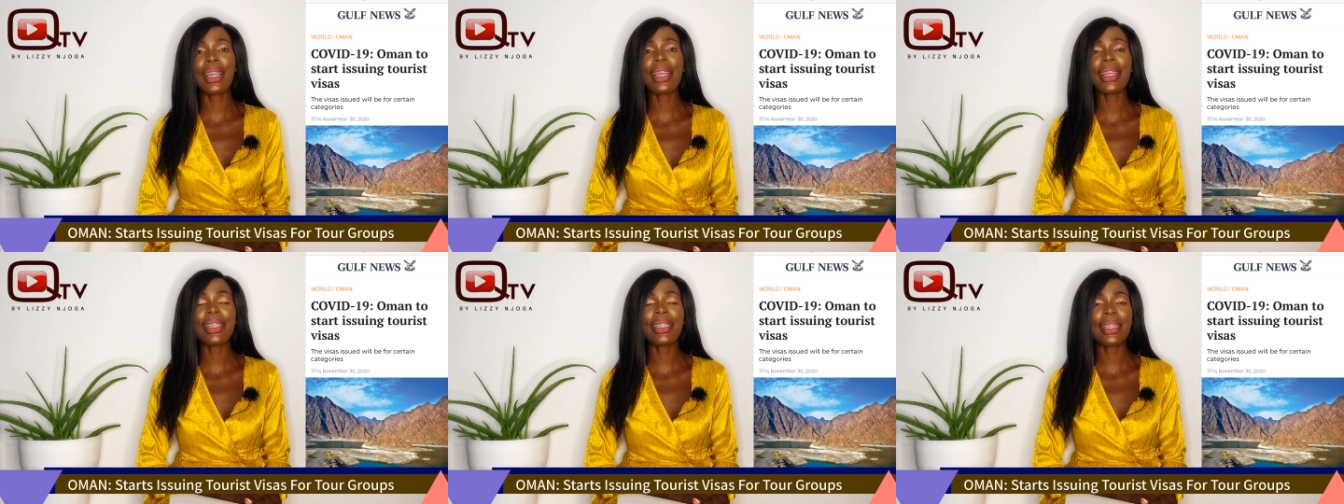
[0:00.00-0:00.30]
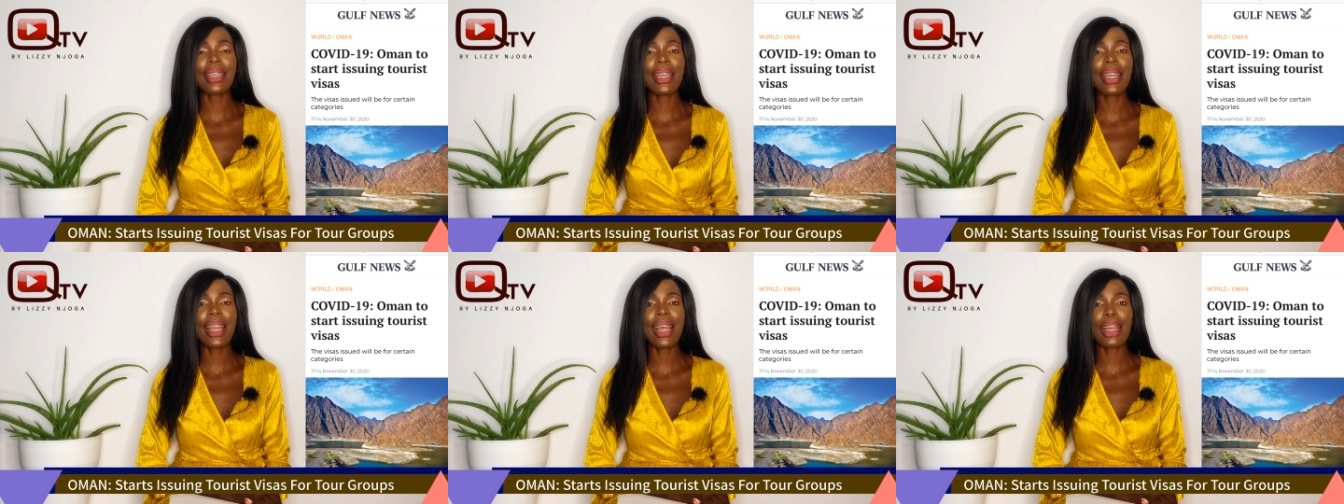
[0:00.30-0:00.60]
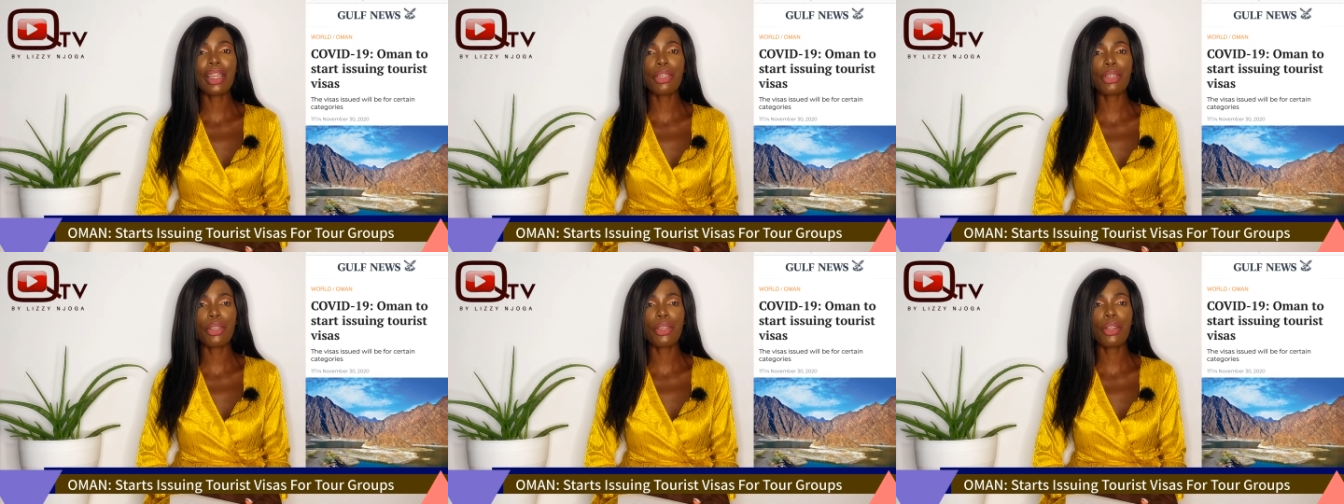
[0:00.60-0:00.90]

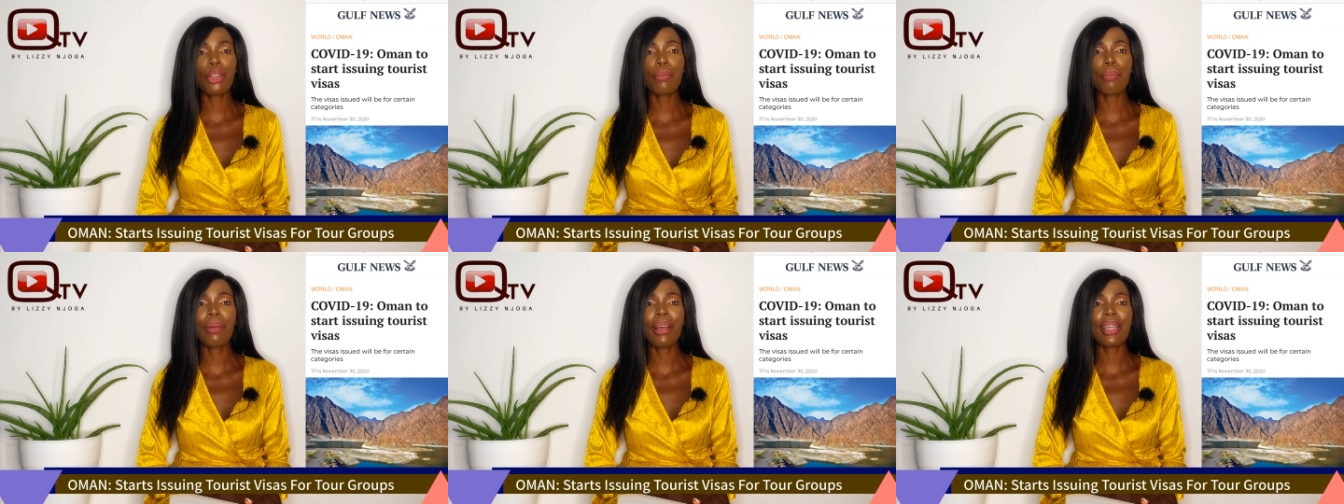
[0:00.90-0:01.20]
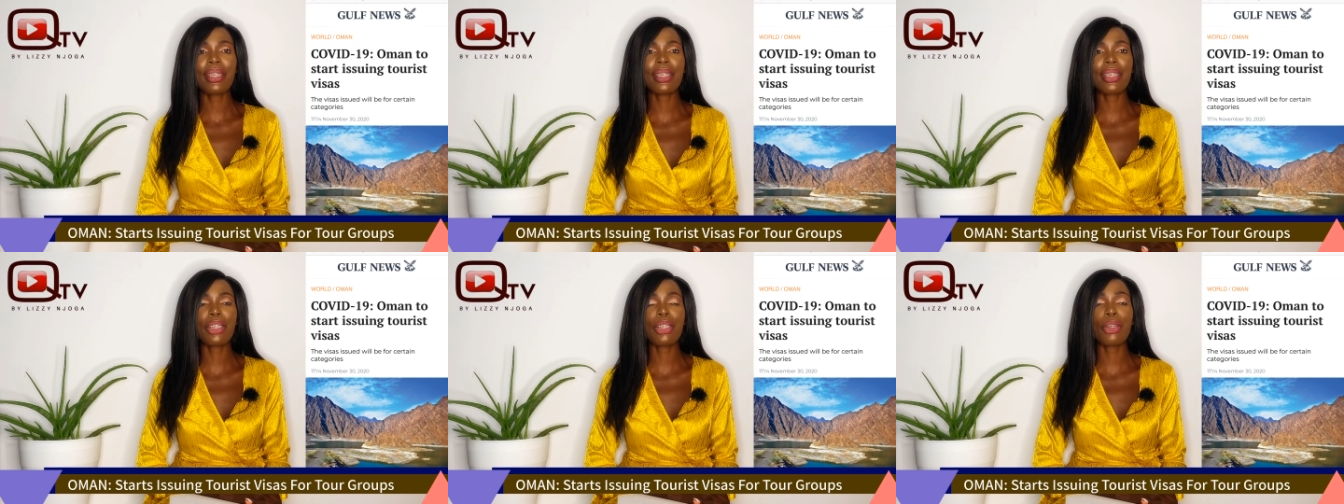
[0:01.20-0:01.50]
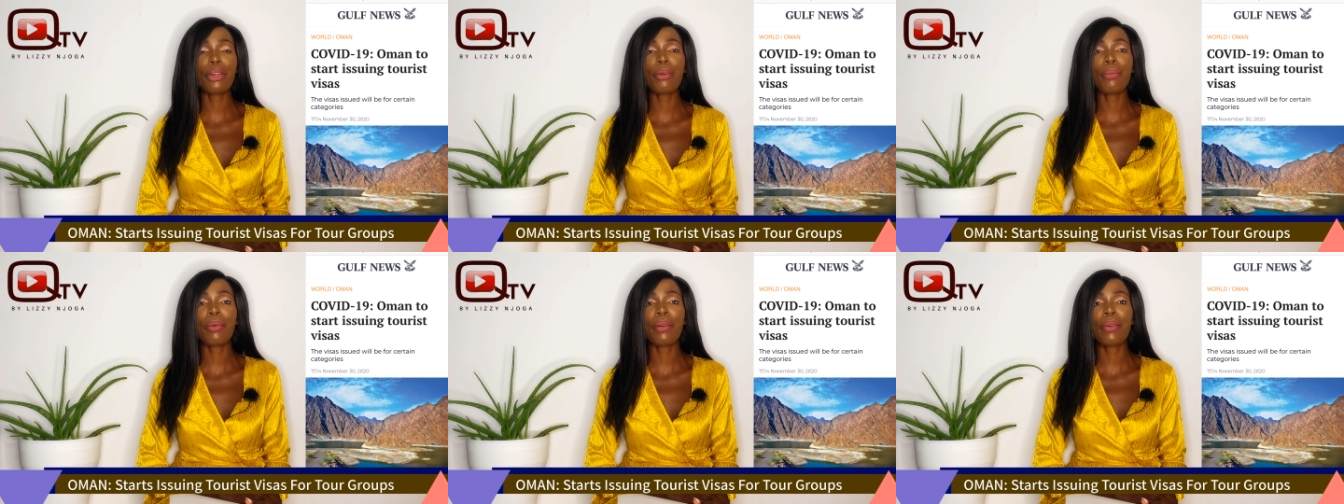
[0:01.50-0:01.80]
international passenger
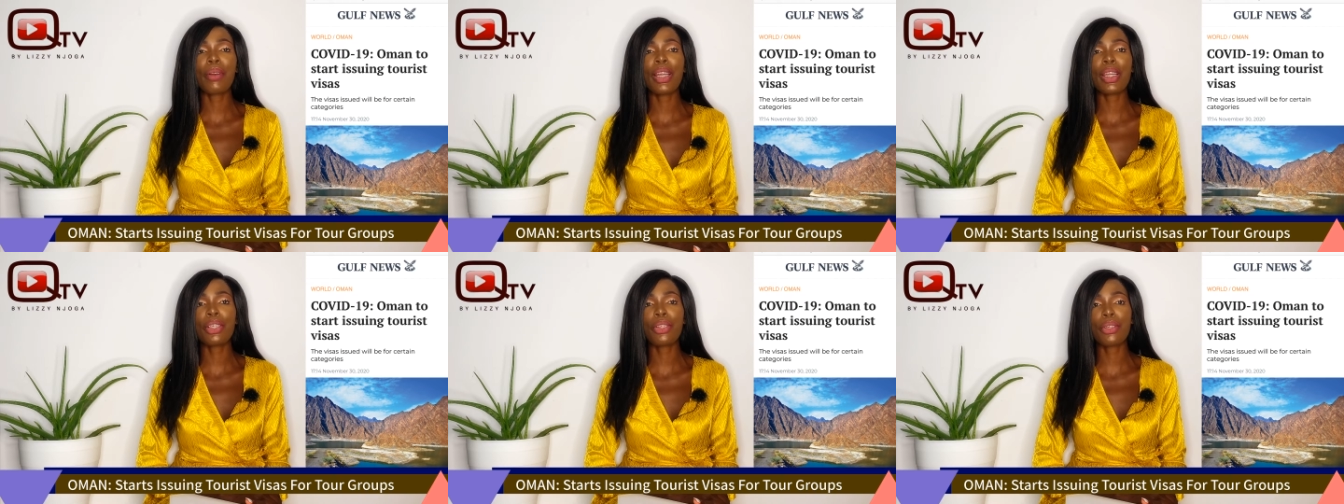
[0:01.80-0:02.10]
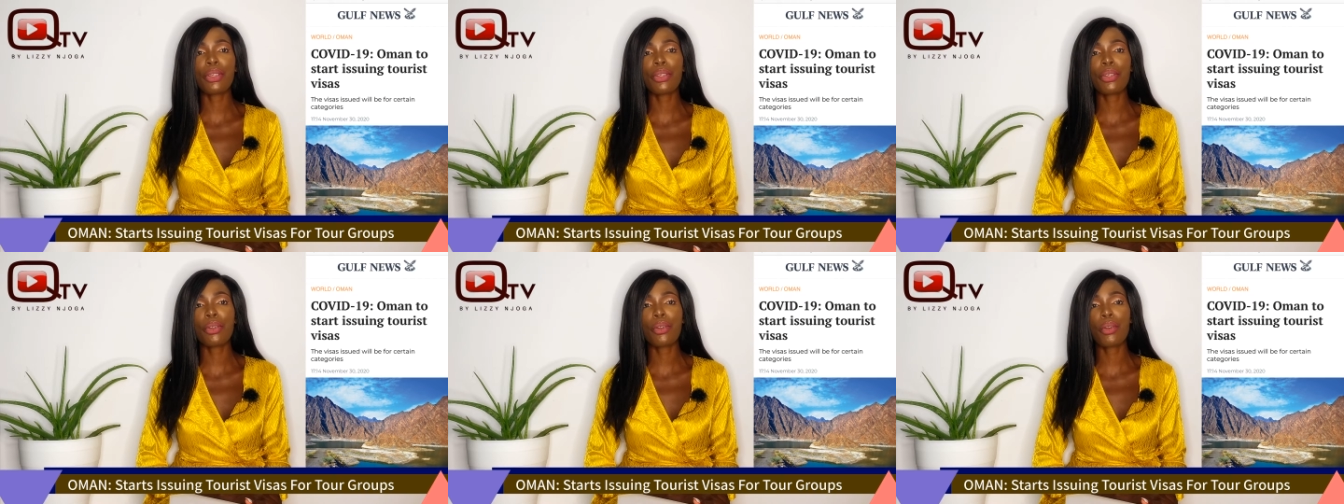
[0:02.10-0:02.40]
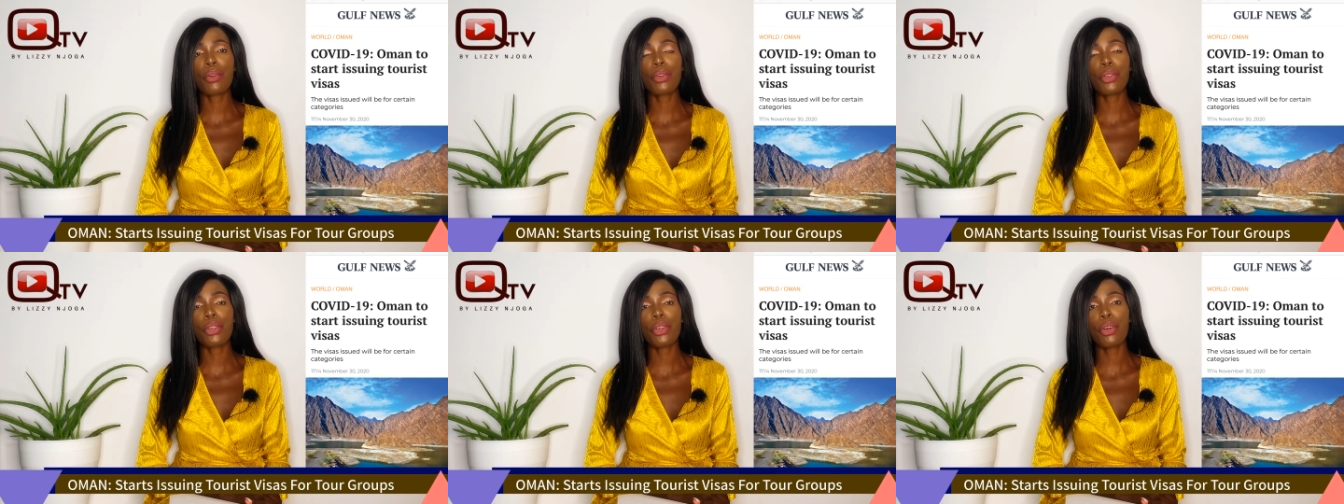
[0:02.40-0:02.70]
operations on
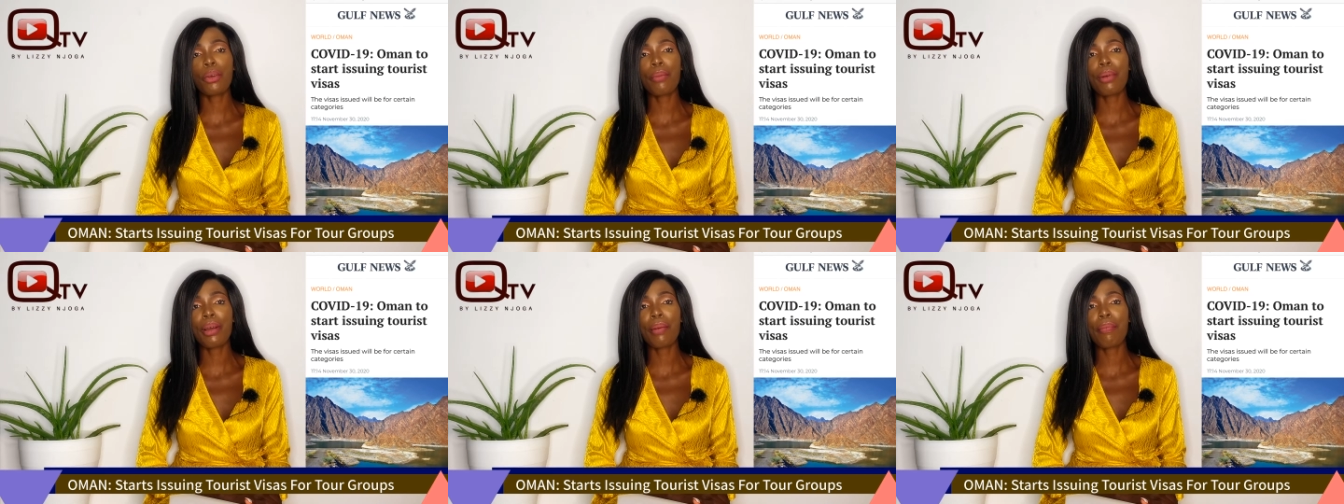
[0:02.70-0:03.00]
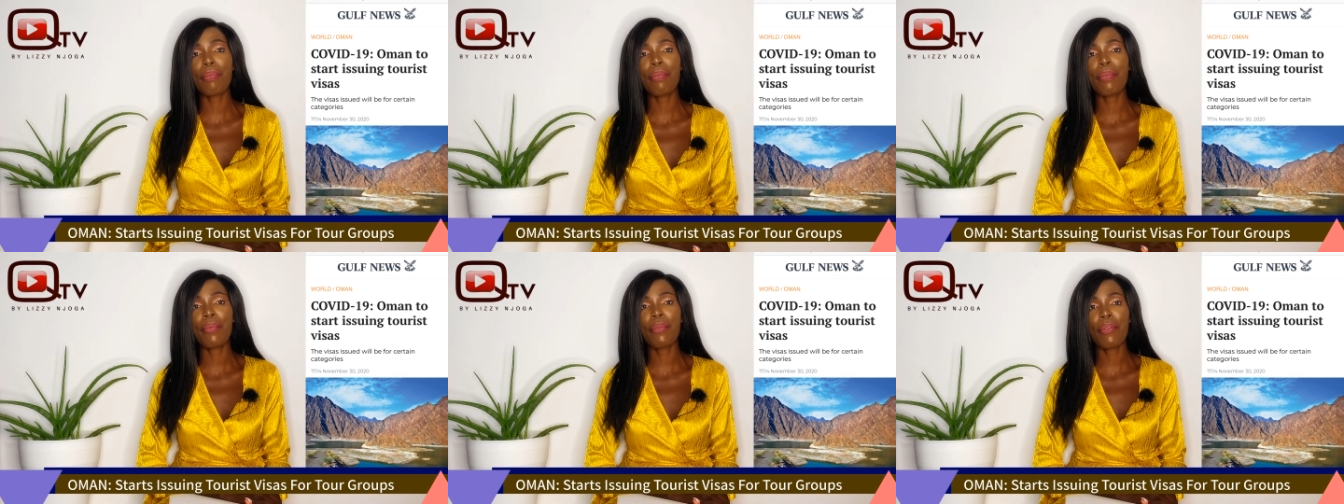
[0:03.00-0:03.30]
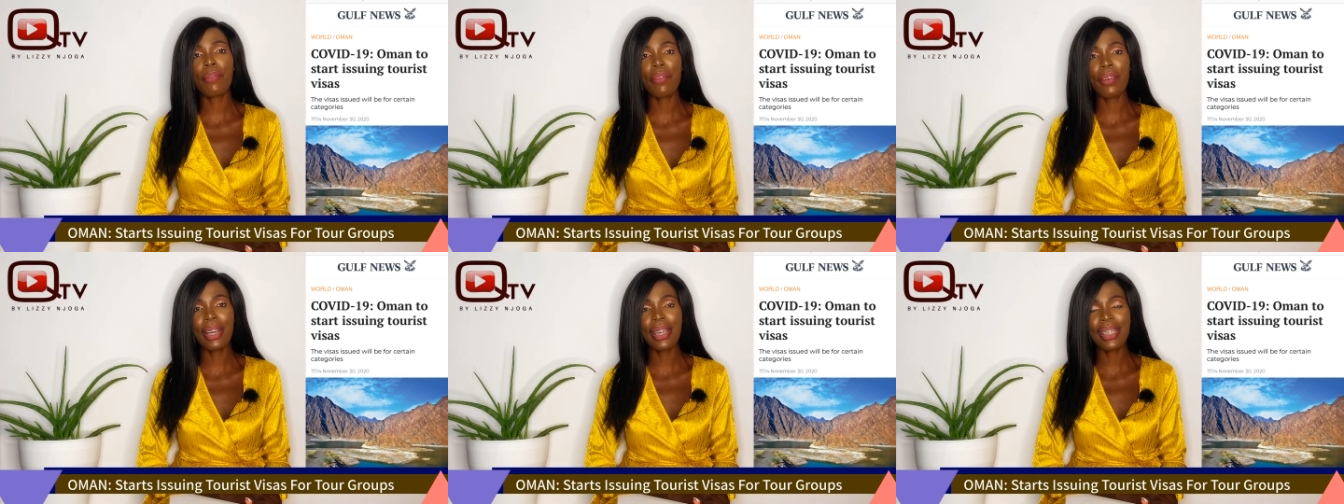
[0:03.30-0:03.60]
October
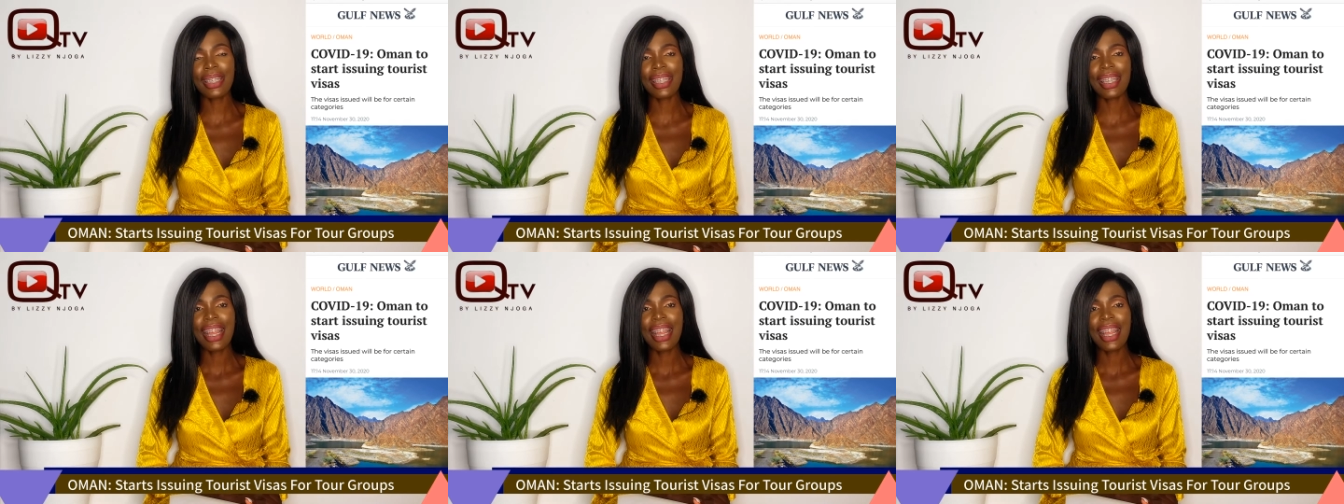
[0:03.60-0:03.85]
1st,